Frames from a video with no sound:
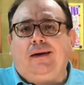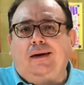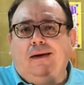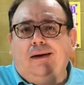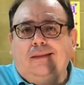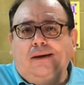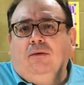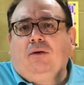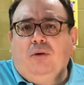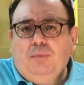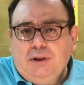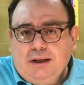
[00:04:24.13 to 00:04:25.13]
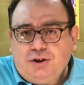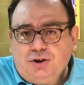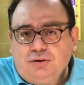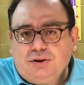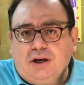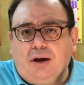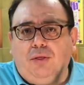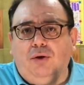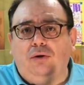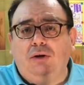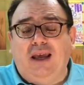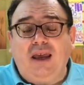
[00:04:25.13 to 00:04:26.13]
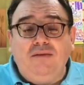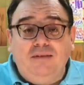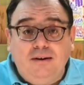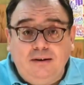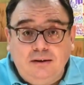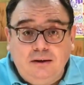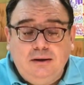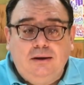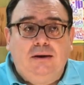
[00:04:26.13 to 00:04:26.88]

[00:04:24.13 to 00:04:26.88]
the recommendations are done, even